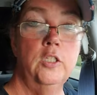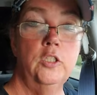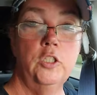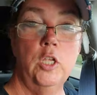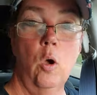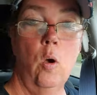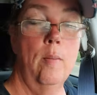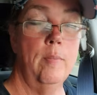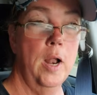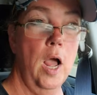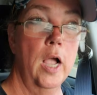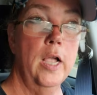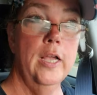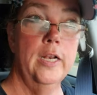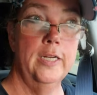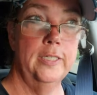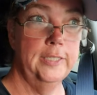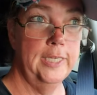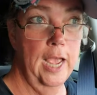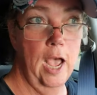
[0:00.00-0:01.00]
So I'm not
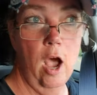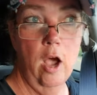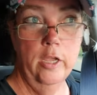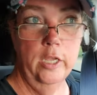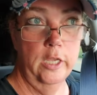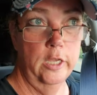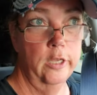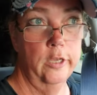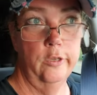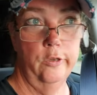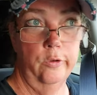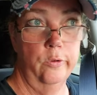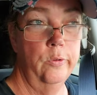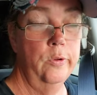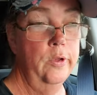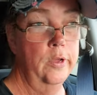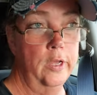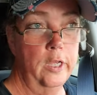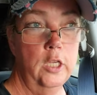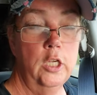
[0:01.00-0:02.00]
going to tell you
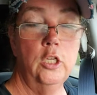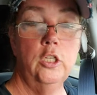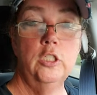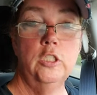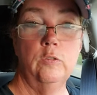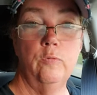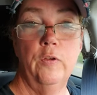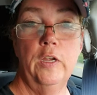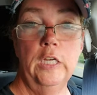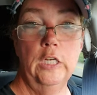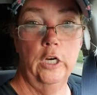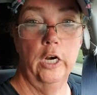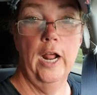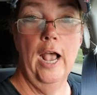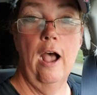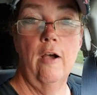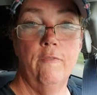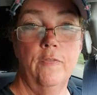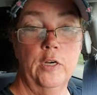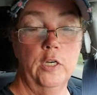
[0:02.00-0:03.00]
figure it
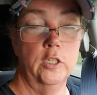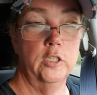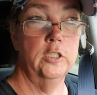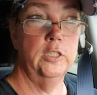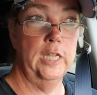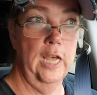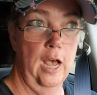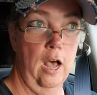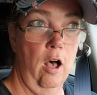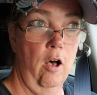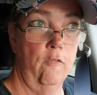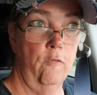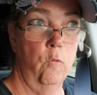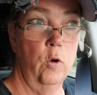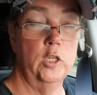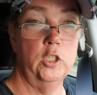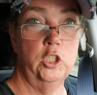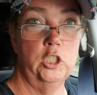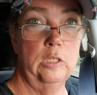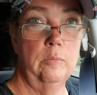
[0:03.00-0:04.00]
out for yourself
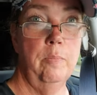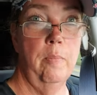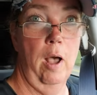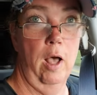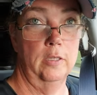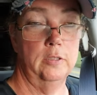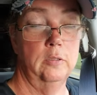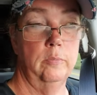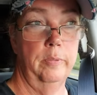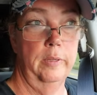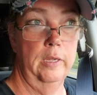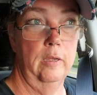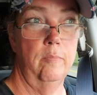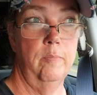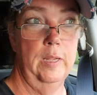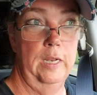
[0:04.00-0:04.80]
what she possibly have